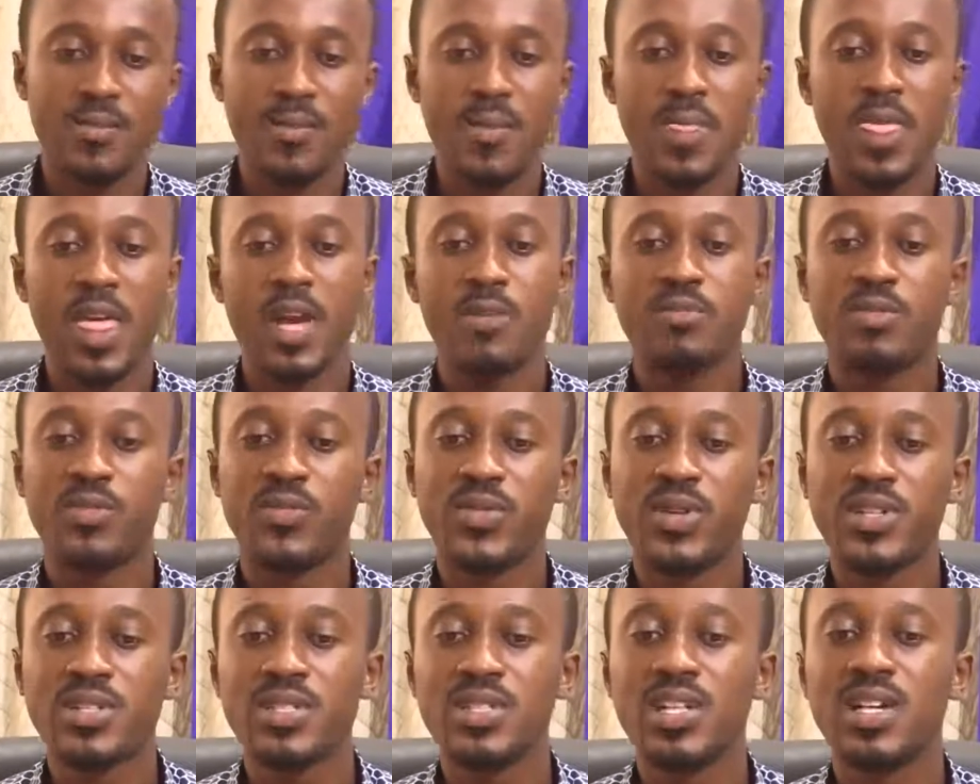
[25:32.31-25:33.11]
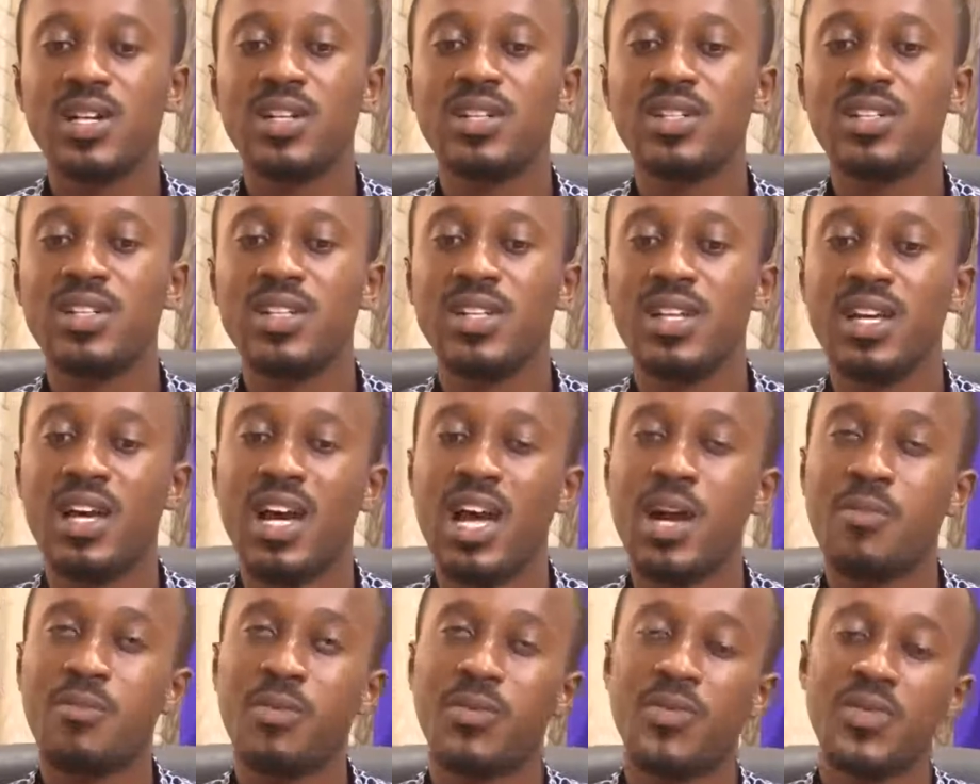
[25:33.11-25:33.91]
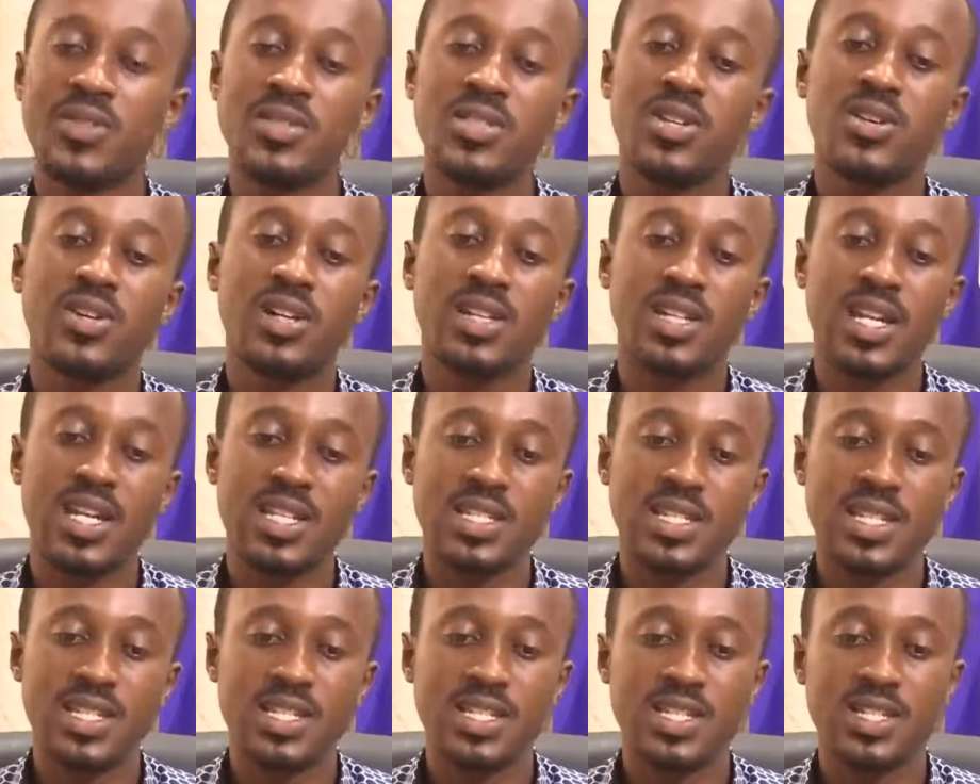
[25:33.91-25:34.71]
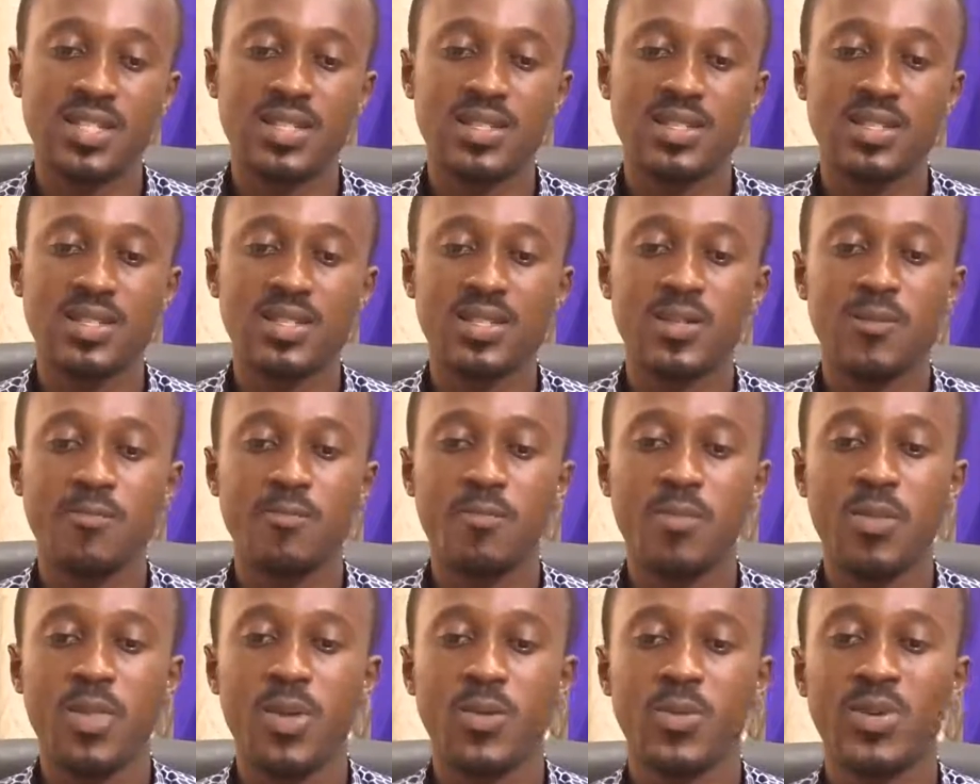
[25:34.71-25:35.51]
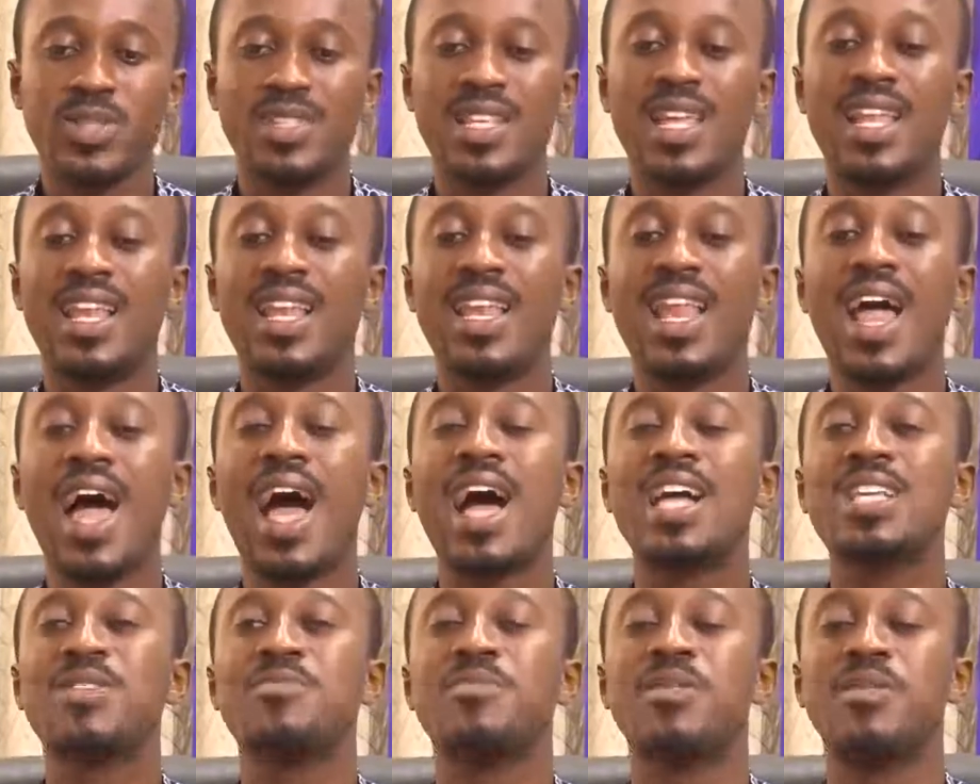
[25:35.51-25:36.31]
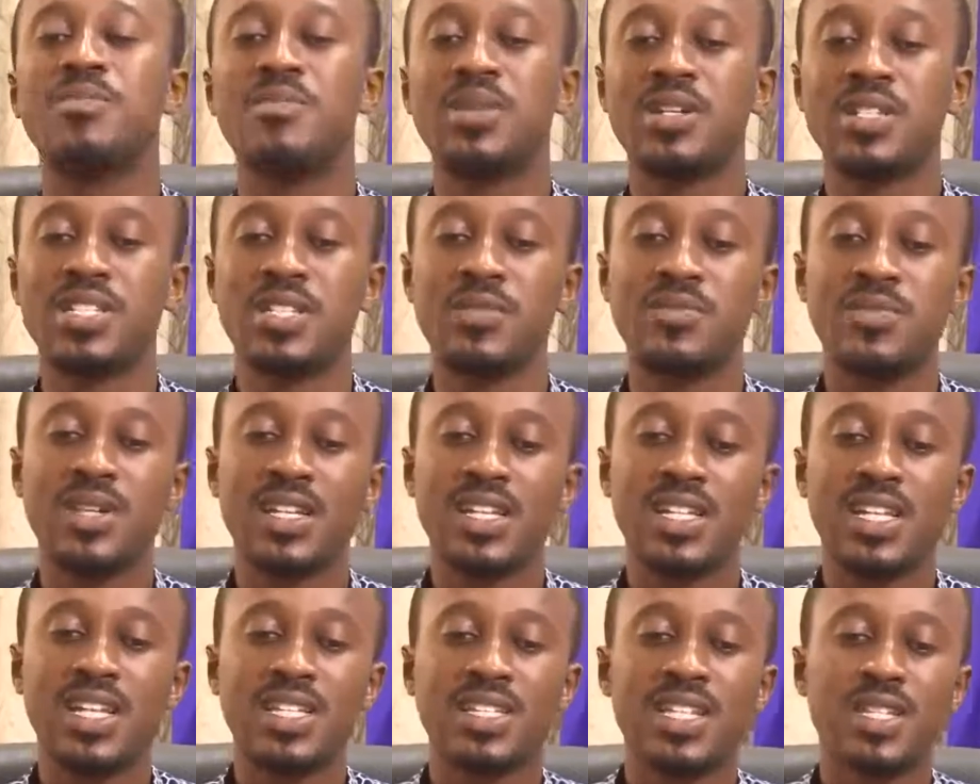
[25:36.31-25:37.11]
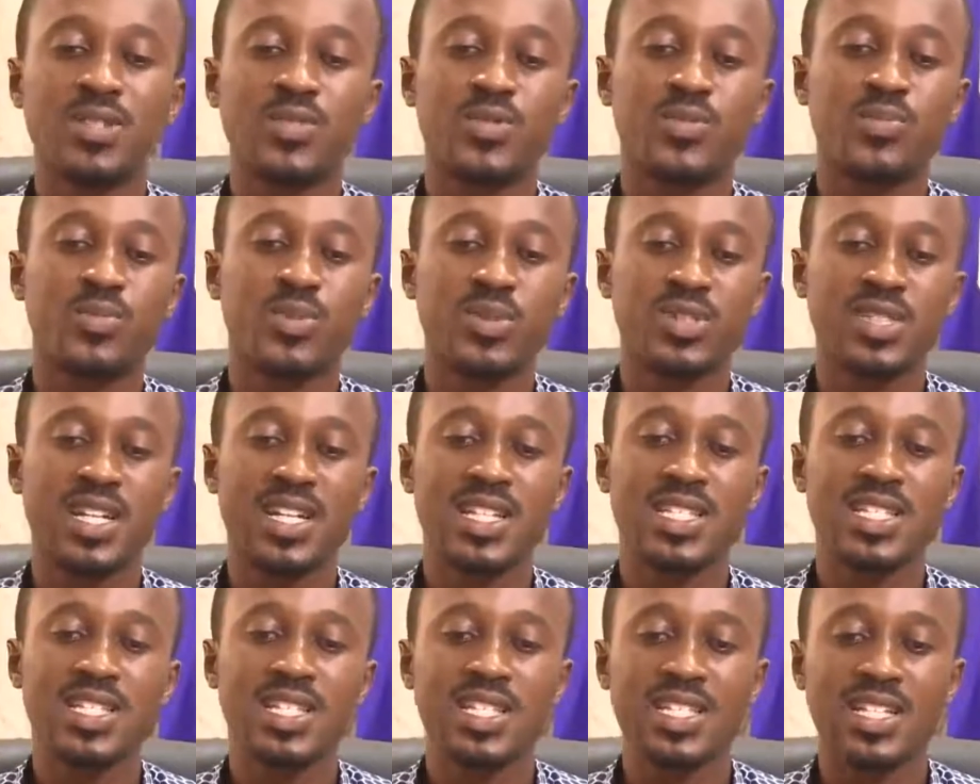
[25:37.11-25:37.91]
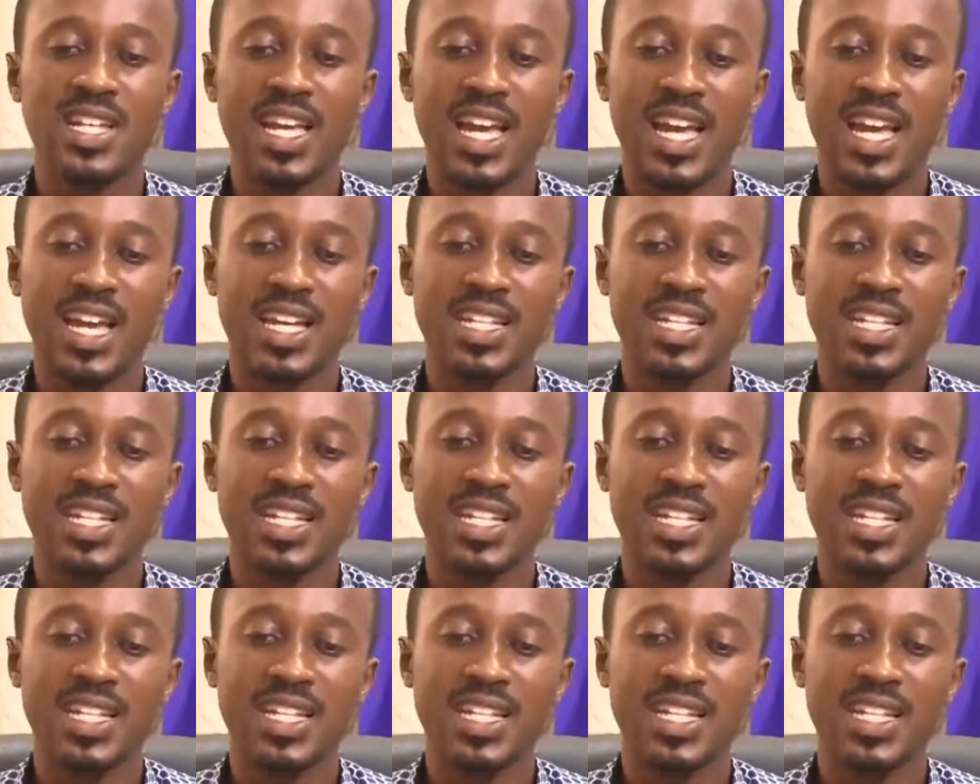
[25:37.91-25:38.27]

They are a professional organization with a large membership dedicated to protection